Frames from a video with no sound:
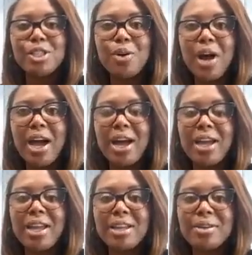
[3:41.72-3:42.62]
So
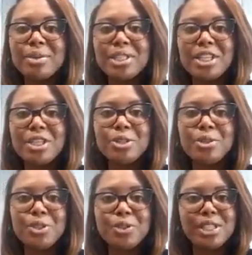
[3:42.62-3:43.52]
I was
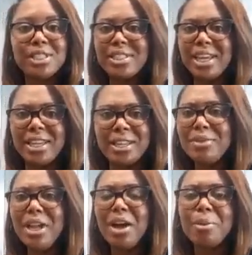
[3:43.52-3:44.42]
introduced to this
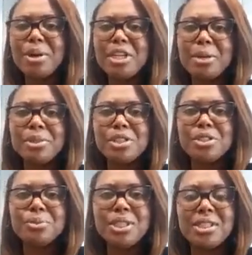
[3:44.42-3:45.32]
lady. Um, her name is
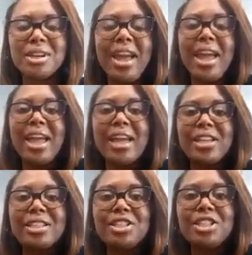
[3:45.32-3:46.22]
Teresa,
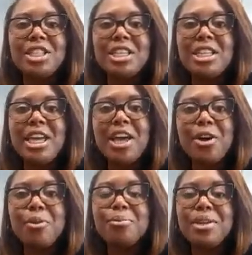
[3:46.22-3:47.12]
and she
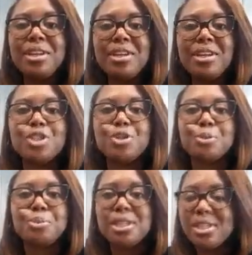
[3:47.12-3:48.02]
helped me
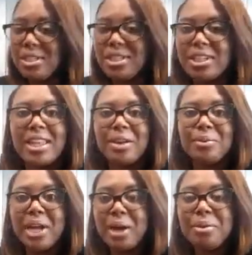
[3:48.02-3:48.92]
tremendously.
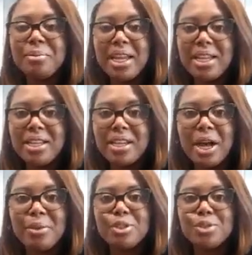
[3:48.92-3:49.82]
Like when I went back in there,
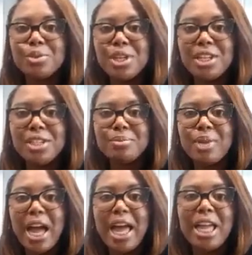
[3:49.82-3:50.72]
I was ready.
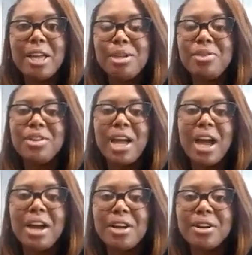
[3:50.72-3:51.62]
I aimed even
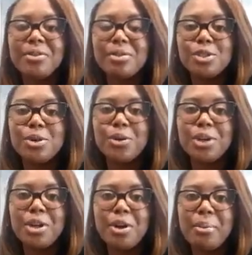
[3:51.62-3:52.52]
higher
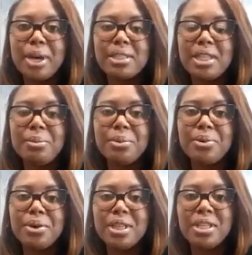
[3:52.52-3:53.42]
scoring on my state
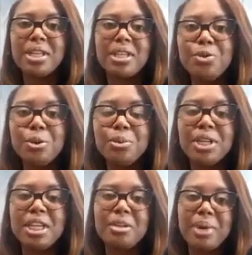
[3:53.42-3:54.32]
board than
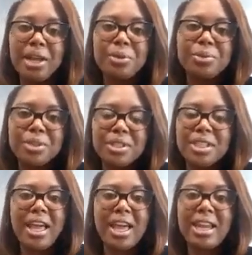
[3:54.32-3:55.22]
normally anybody
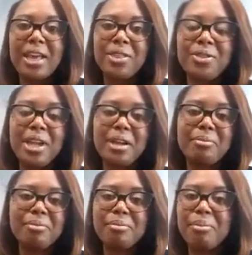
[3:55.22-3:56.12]
would. And after that,
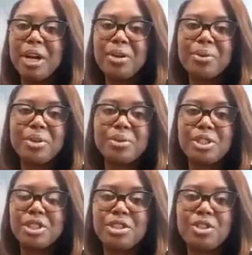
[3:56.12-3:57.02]
my career
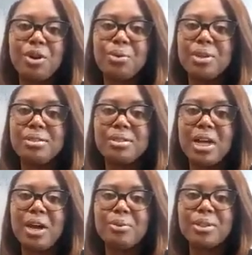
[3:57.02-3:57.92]
was just going.
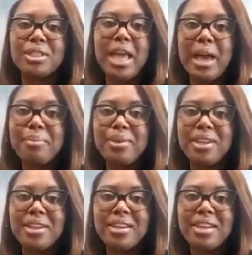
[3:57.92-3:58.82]
I was
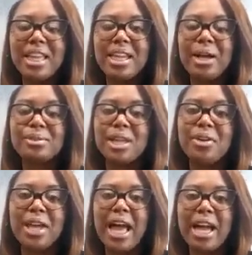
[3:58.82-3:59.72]
happy, and then I was
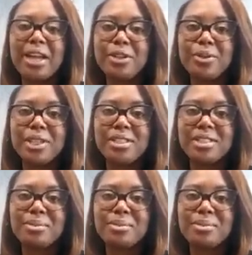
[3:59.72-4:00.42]
like, okay, I can do this